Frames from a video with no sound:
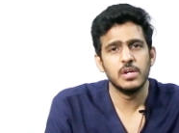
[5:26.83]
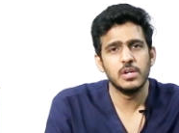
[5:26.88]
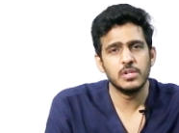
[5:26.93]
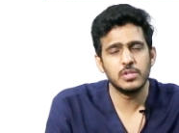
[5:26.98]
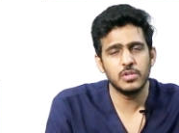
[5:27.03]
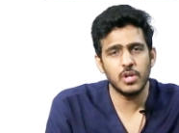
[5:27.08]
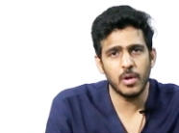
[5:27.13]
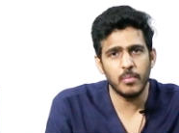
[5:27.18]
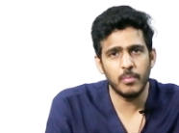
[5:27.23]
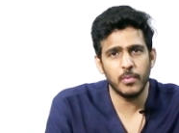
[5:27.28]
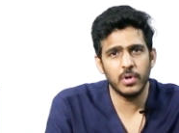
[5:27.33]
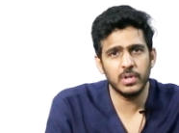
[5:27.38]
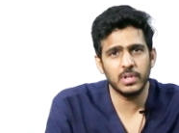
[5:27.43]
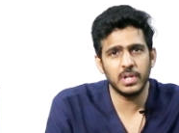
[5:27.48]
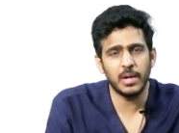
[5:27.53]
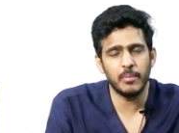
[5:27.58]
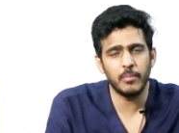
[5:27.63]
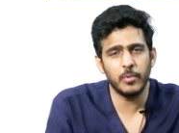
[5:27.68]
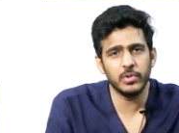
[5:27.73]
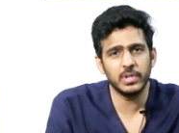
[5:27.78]
So
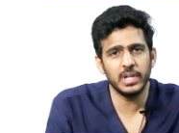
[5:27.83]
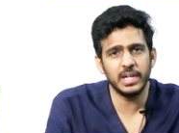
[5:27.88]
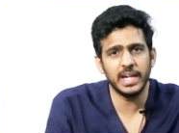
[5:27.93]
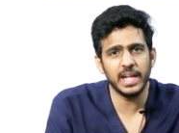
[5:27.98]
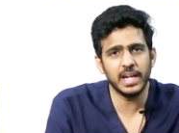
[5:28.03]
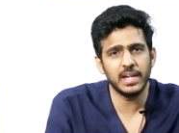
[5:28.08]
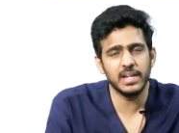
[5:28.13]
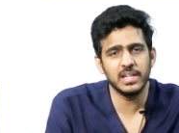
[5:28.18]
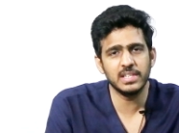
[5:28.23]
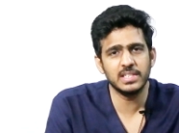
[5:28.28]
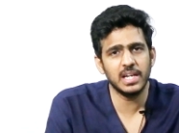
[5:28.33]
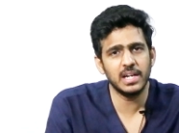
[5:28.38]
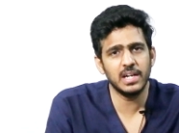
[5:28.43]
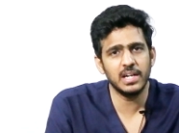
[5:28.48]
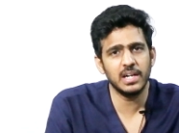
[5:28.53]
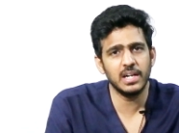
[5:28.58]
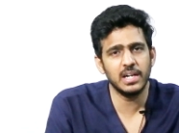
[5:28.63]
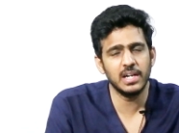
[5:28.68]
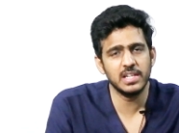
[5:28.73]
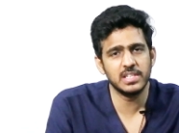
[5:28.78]
among the techniques I
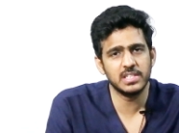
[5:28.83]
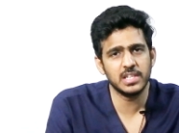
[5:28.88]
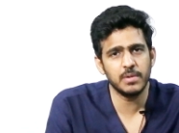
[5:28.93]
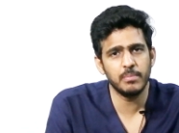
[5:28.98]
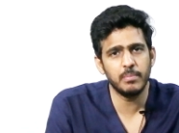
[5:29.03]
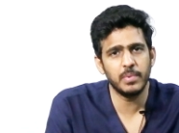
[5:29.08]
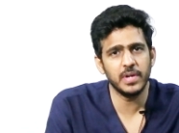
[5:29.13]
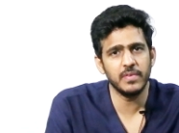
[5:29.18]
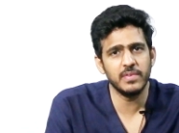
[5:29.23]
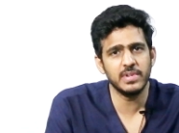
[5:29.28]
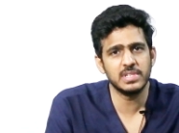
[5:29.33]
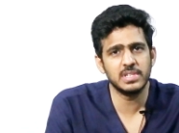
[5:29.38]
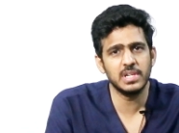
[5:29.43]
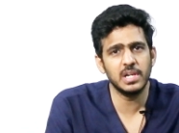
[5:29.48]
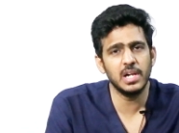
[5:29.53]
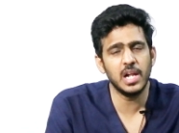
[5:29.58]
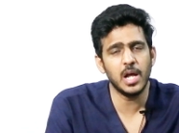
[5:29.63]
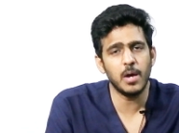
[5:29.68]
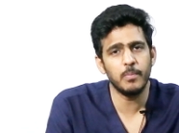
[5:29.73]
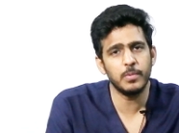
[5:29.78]
described
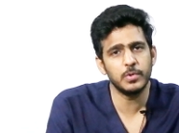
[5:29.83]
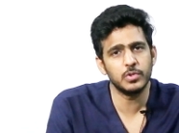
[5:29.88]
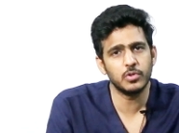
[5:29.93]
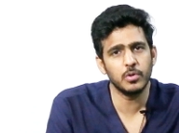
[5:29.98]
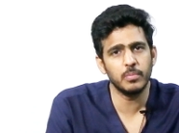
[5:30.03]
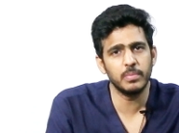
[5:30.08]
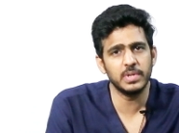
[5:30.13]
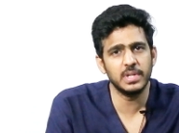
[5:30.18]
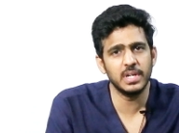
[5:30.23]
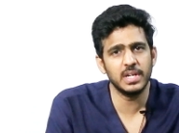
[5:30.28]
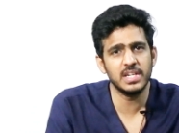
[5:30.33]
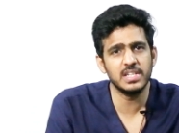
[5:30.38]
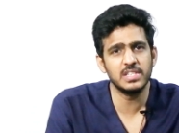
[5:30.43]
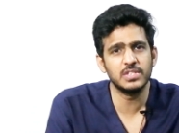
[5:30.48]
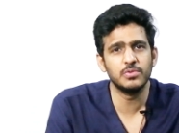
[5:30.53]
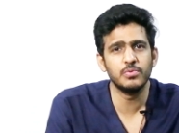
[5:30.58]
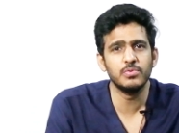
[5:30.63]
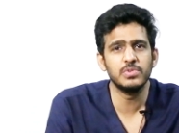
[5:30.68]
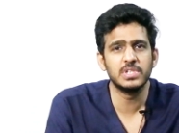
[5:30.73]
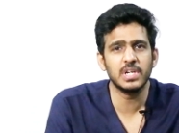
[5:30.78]
previously, laparoscopy, that
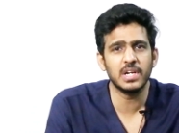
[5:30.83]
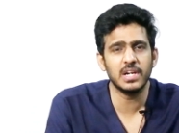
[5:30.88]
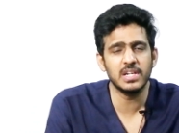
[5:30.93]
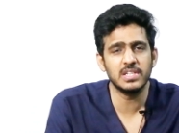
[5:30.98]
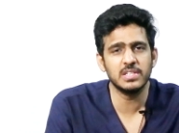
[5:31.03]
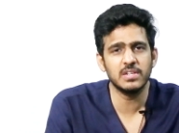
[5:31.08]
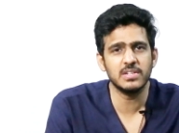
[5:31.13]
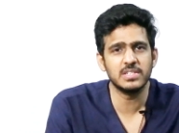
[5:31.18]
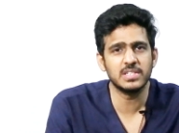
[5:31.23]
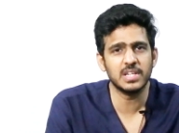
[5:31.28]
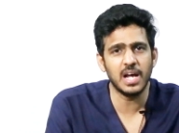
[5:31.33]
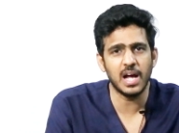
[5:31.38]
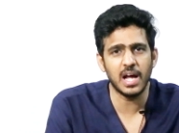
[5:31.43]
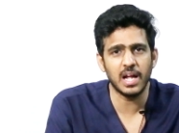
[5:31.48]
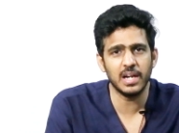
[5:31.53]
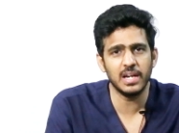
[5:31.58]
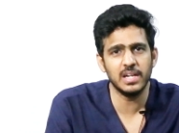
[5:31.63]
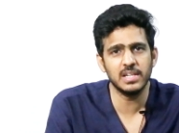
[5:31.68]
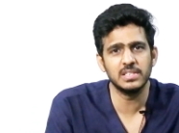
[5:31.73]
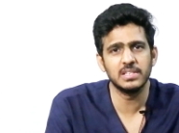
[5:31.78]
is sutureless or
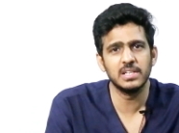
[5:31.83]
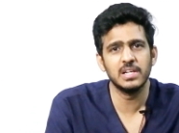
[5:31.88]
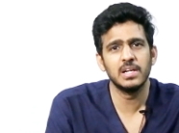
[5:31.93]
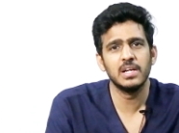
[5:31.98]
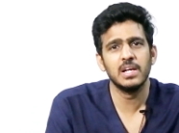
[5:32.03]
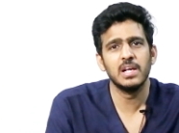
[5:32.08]
scarless